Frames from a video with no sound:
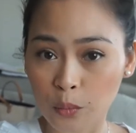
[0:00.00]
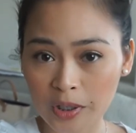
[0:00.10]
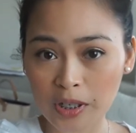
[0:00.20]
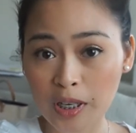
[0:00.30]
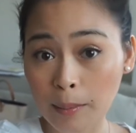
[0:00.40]

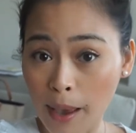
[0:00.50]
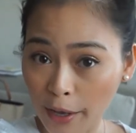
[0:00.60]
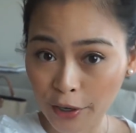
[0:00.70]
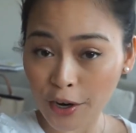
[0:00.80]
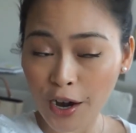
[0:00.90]
which is
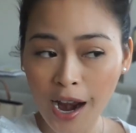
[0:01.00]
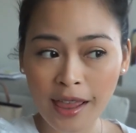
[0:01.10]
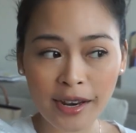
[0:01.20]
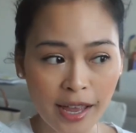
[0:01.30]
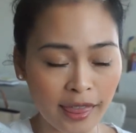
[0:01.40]
better
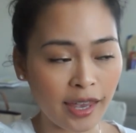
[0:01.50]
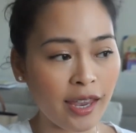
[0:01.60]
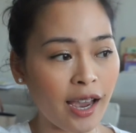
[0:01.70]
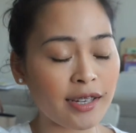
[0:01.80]
than nothing.